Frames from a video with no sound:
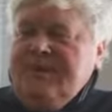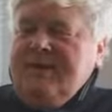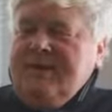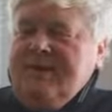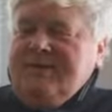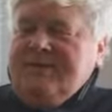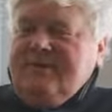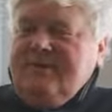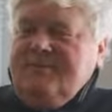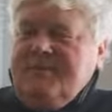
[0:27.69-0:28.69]
And
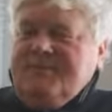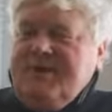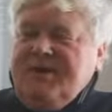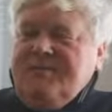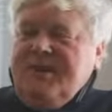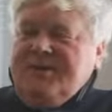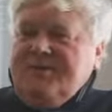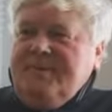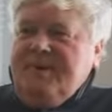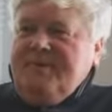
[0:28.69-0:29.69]
I take him back to
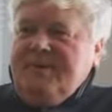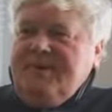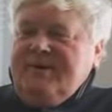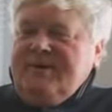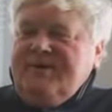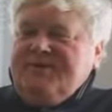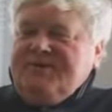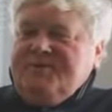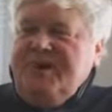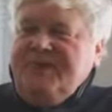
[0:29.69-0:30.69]
Marblehead. And he
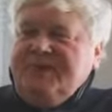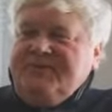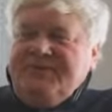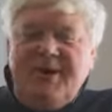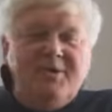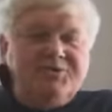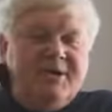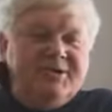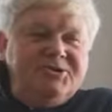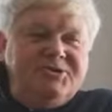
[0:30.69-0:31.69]
says, Mike, he says, how would you
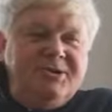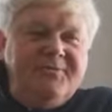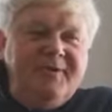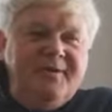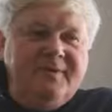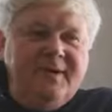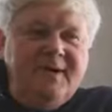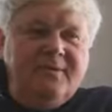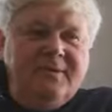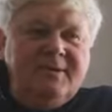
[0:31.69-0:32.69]
like the Channel 5
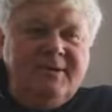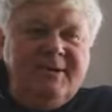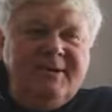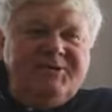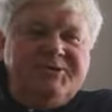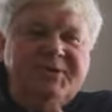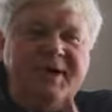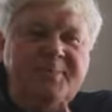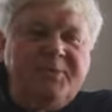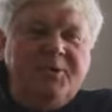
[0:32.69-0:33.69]
account? He says, the
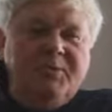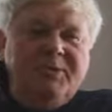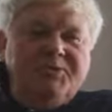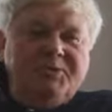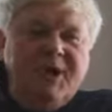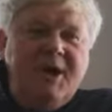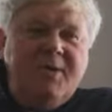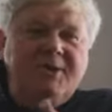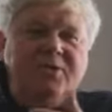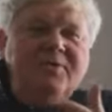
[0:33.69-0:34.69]
company we use now,
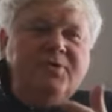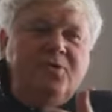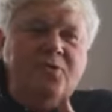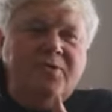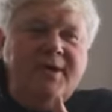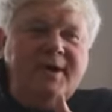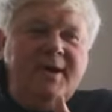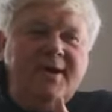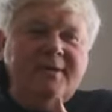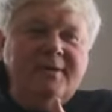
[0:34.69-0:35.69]
I don't even know who they
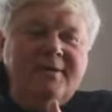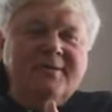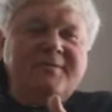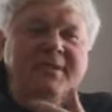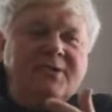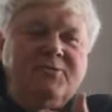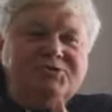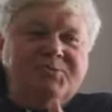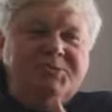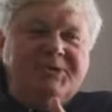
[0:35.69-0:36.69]
are. Never got a
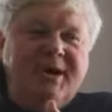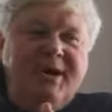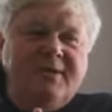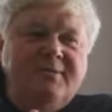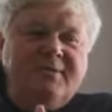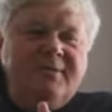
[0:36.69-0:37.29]
Christmas card.